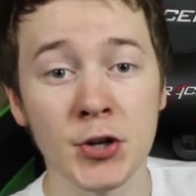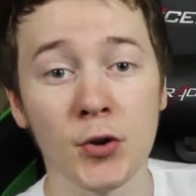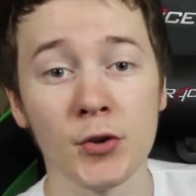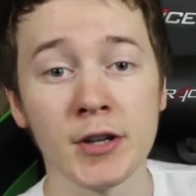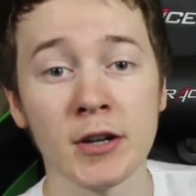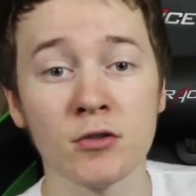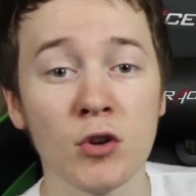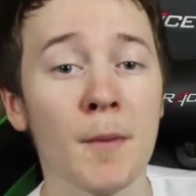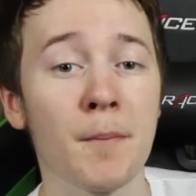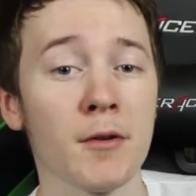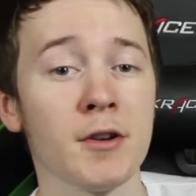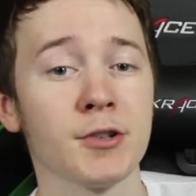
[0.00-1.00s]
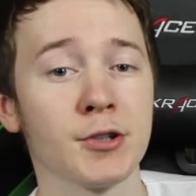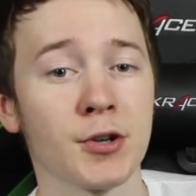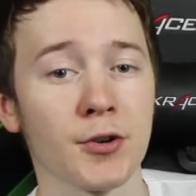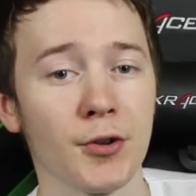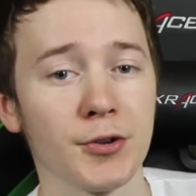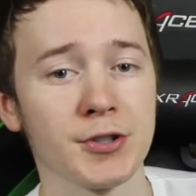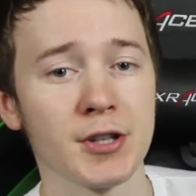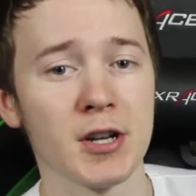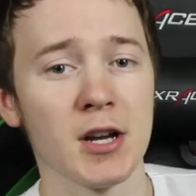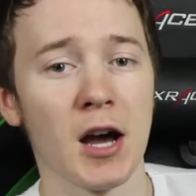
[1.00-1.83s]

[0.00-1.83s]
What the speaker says: Turtles. I grew up on Ninja Turtles.